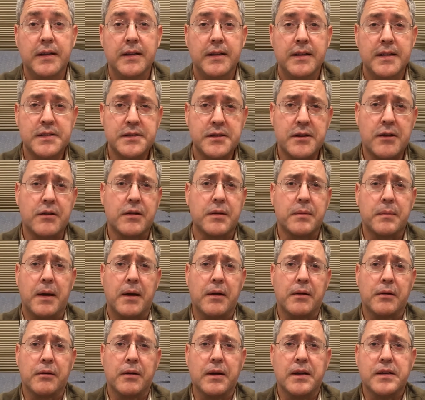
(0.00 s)
Let's talk
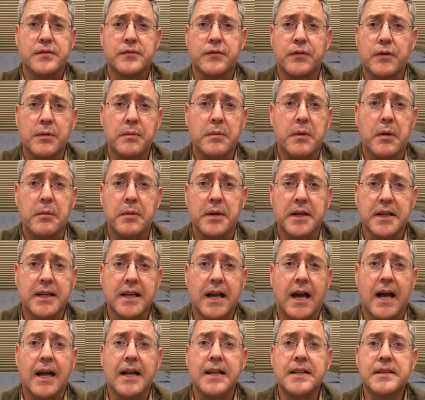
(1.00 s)
about grace for a moment.
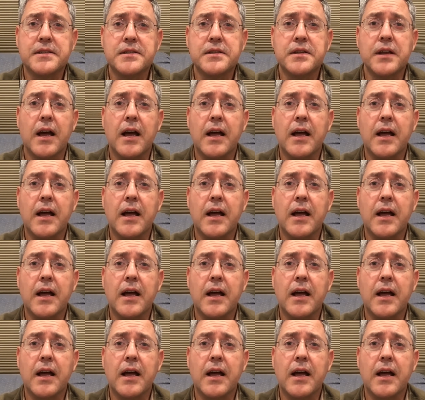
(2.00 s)
God's